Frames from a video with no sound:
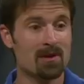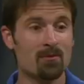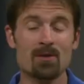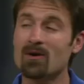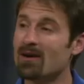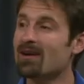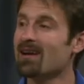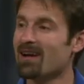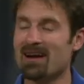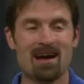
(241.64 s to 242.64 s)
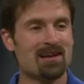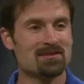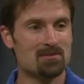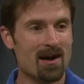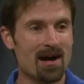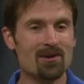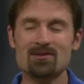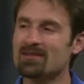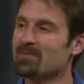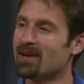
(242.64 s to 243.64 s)
at Weimar, I smile.
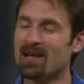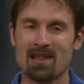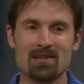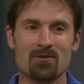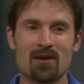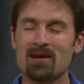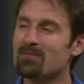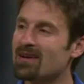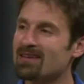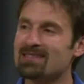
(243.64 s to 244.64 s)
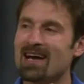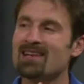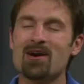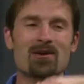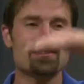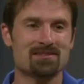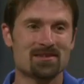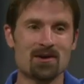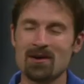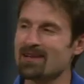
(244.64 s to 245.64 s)
You might not like the rain, but because I know it's
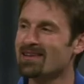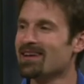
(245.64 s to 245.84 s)
snowing